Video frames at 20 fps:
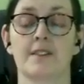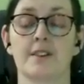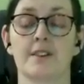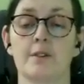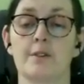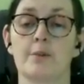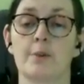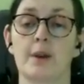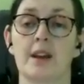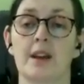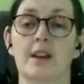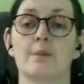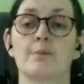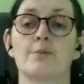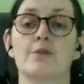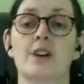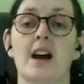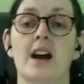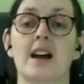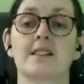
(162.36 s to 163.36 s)
So if we
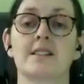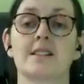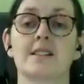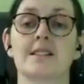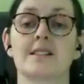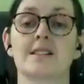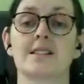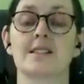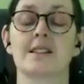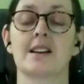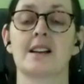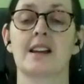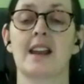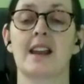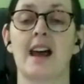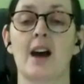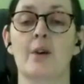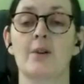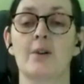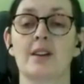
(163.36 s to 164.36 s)
can practice
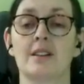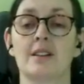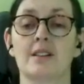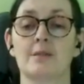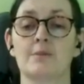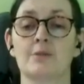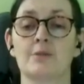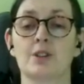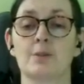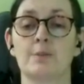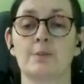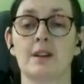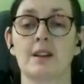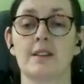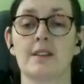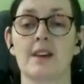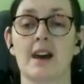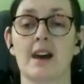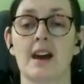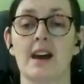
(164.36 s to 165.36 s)
allowing them to
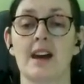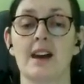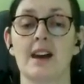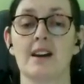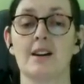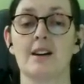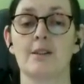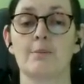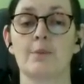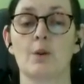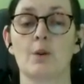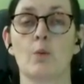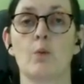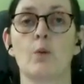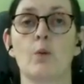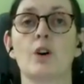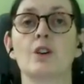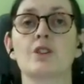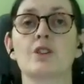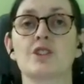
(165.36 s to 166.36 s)
be there, but
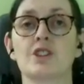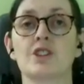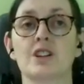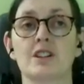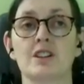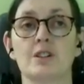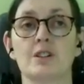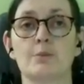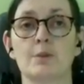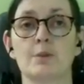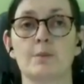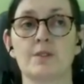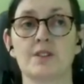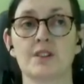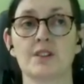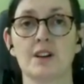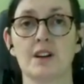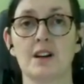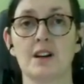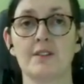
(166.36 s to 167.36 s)
watching them,
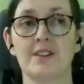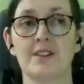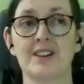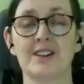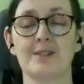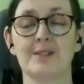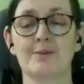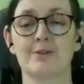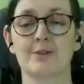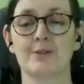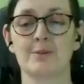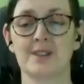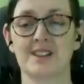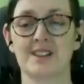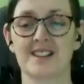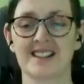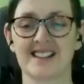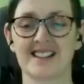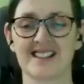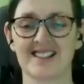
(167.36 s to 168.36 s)
observing them from a
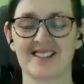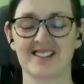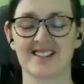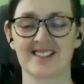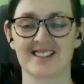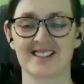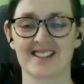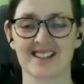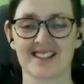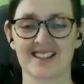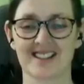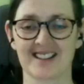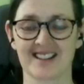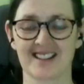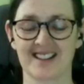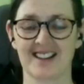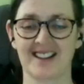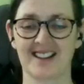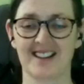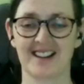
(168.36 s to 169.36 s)
distance,
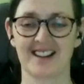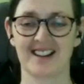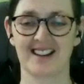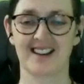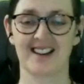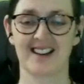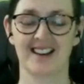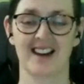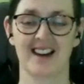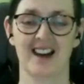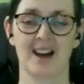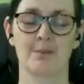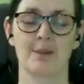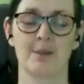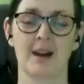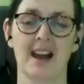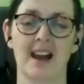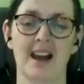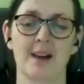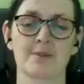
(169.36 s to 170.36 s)
and
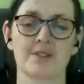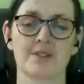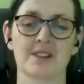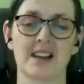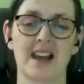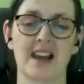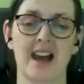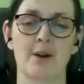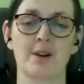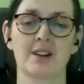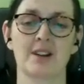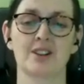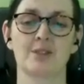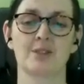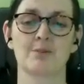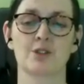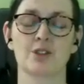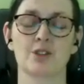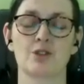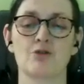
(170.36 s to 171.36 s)
perhaps allowing
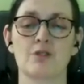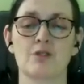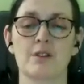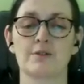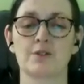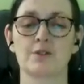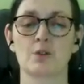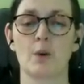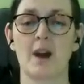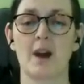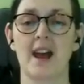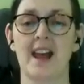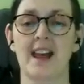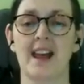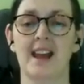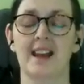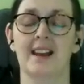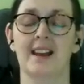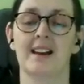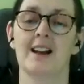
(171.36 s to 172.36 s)
them to drift
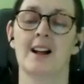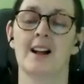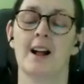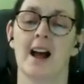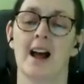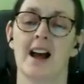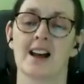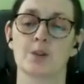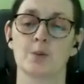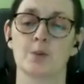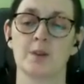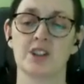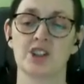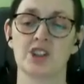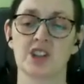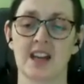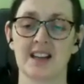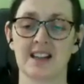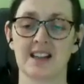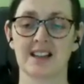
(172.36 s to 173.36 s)
away as we
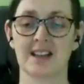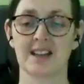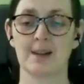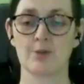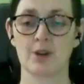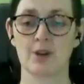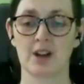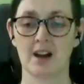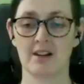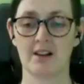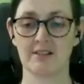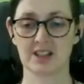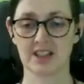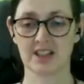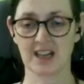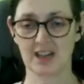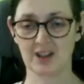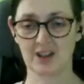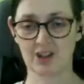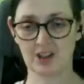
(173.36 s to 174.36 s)
gently bring our
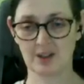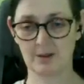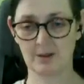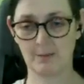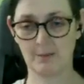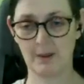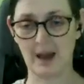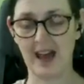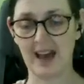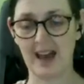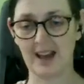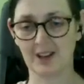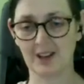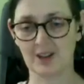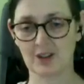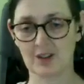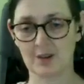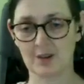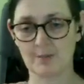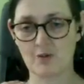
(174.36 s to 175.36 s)
attention back
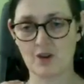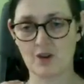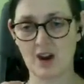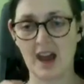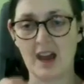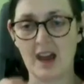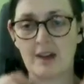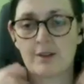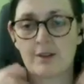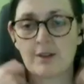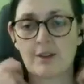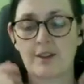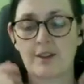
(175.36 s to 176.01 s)
to the breath,